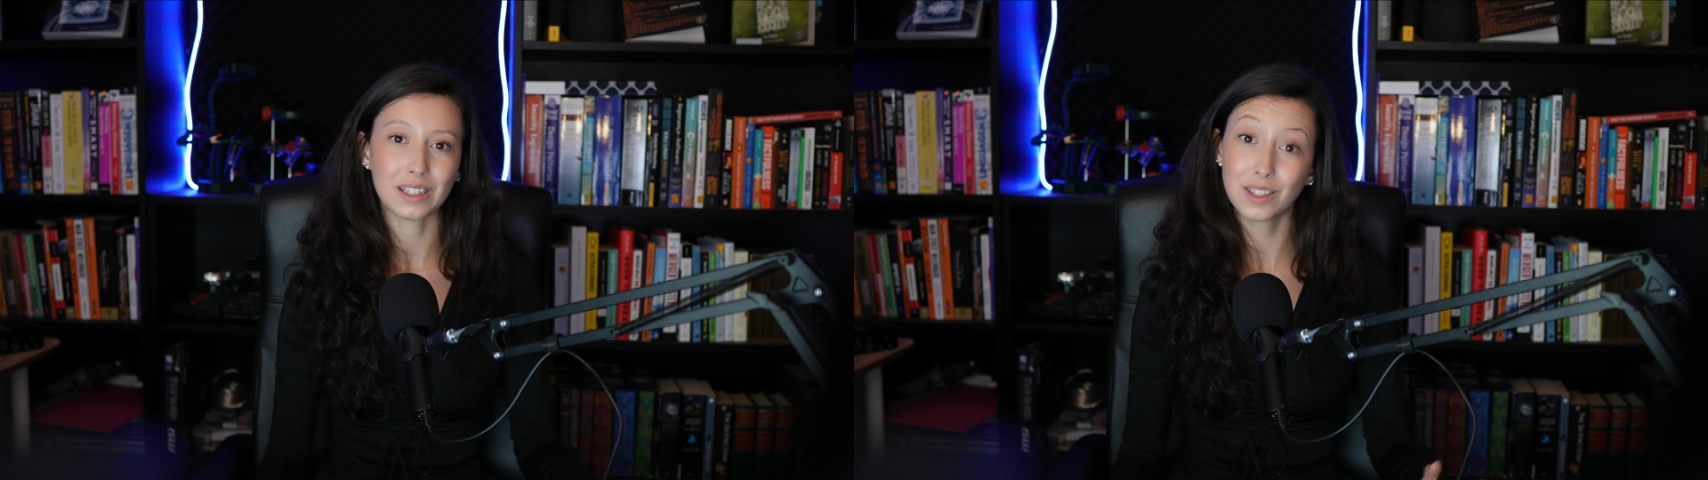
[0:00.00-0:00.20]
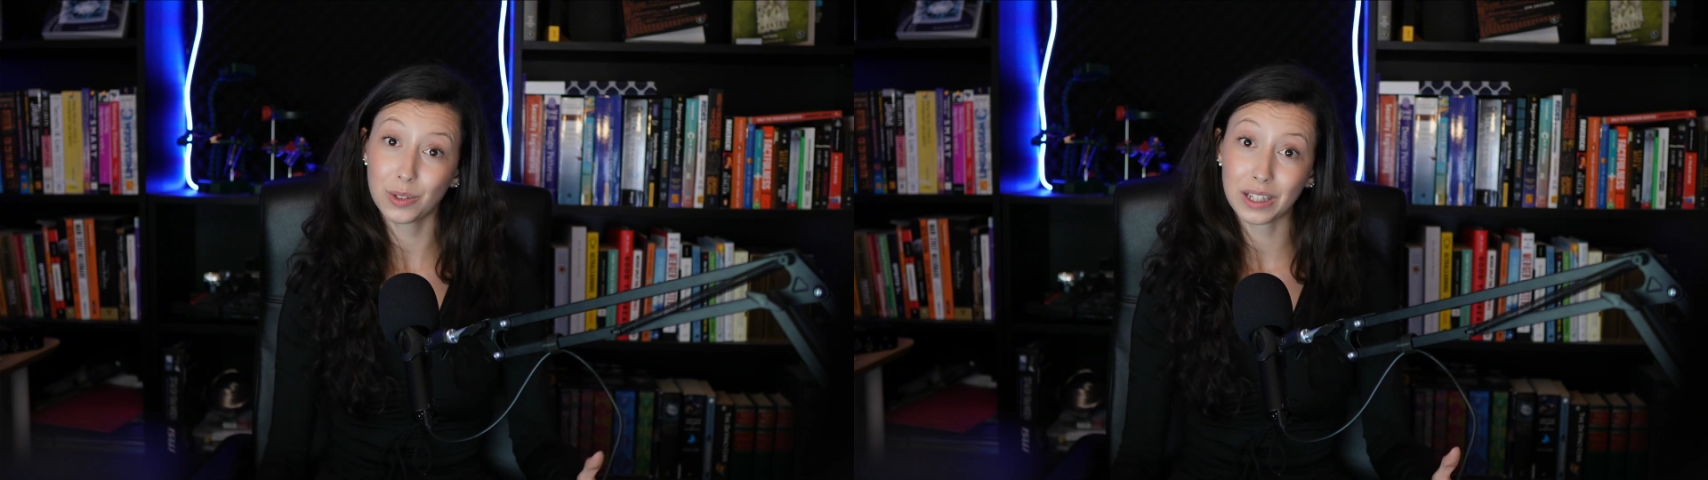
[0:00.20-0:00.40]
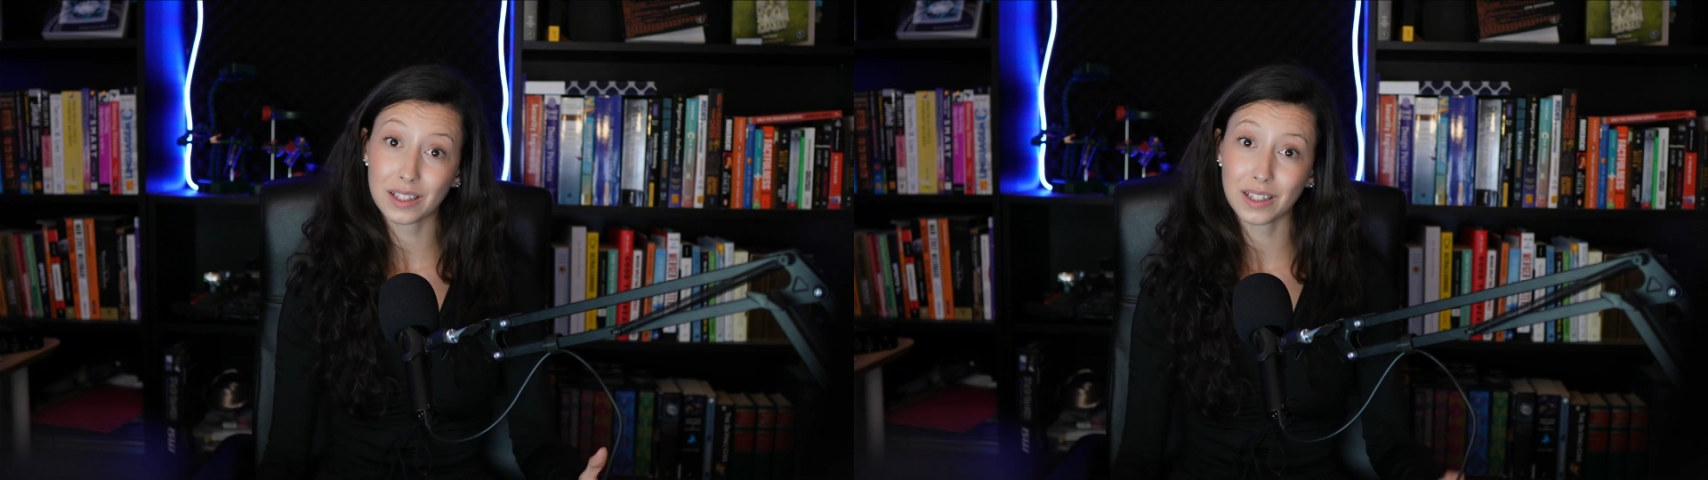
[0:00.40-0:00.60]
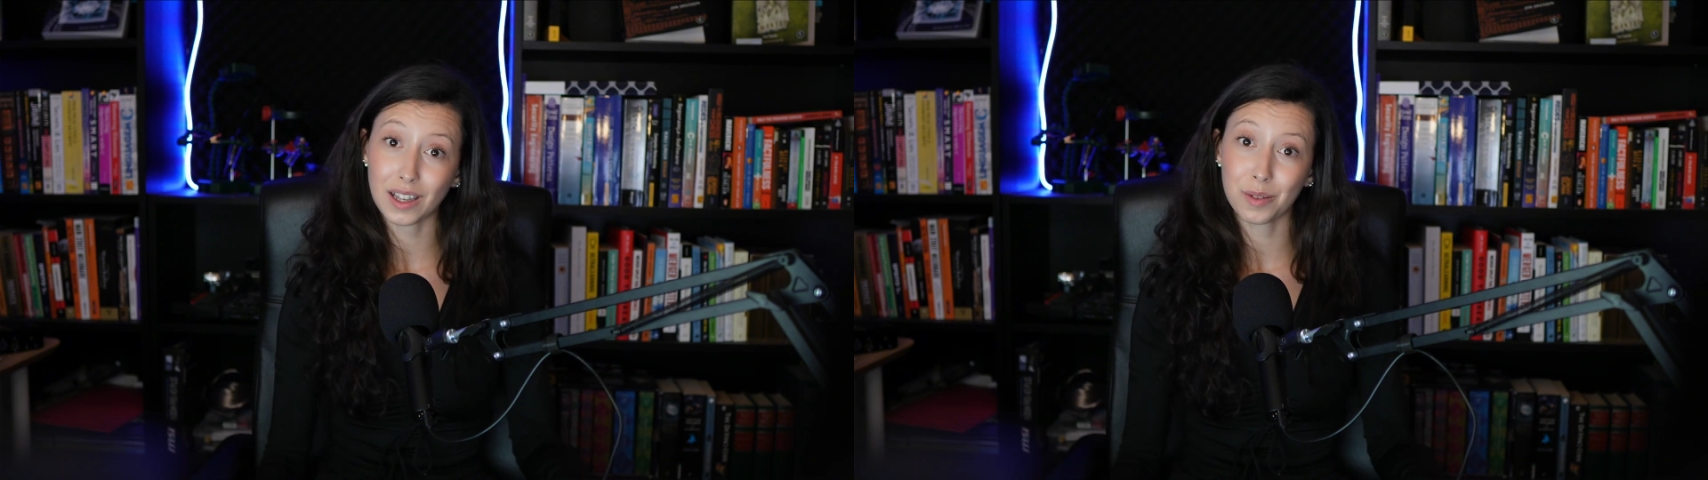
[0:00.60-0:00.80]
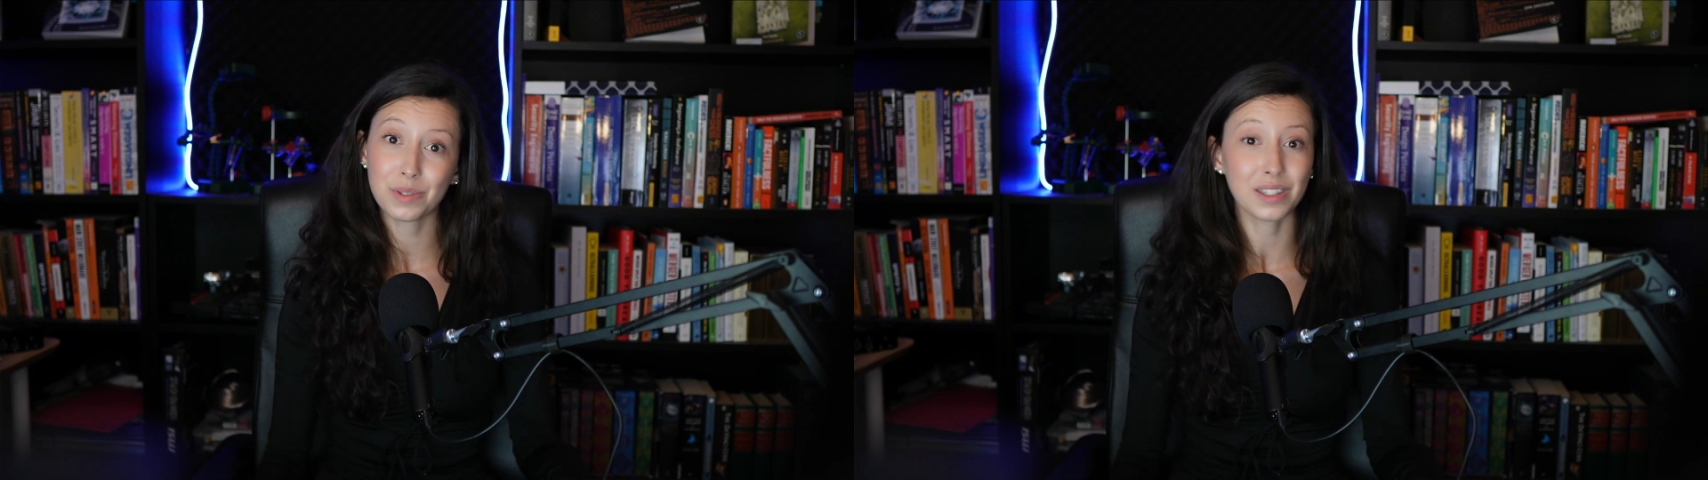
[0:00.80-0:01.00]
see you next
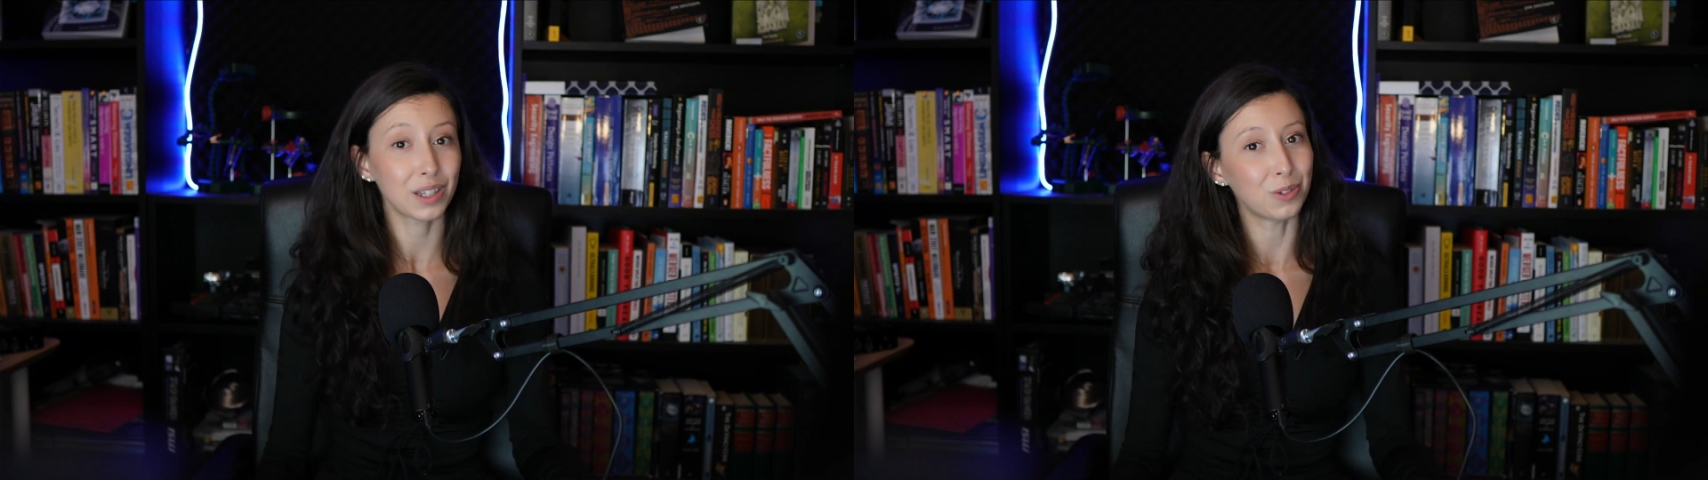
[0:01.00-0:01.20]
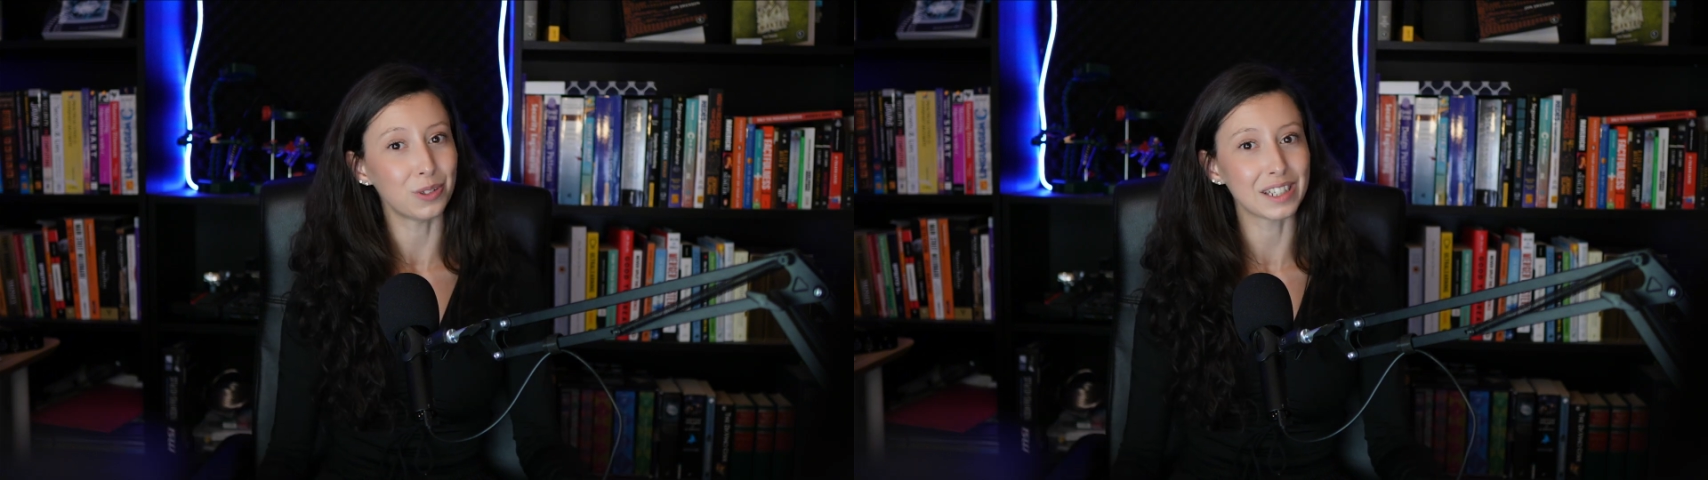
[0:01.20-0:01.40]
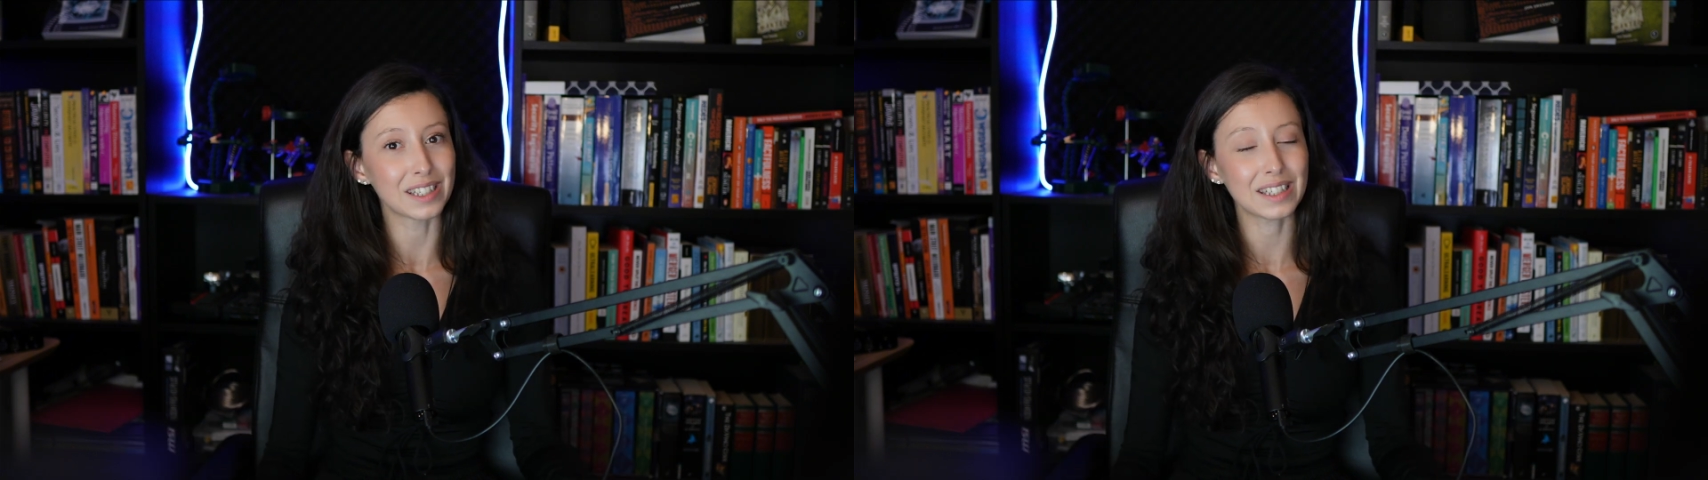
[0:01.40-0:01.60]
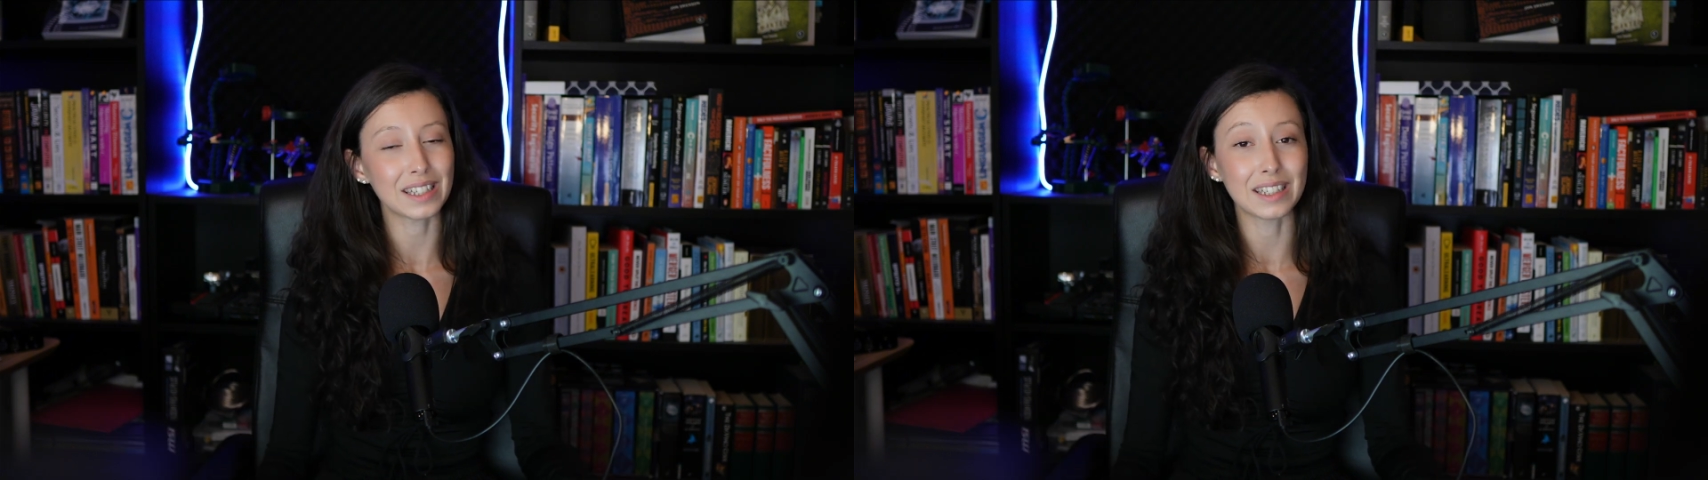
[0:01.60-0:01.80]
time, stay curious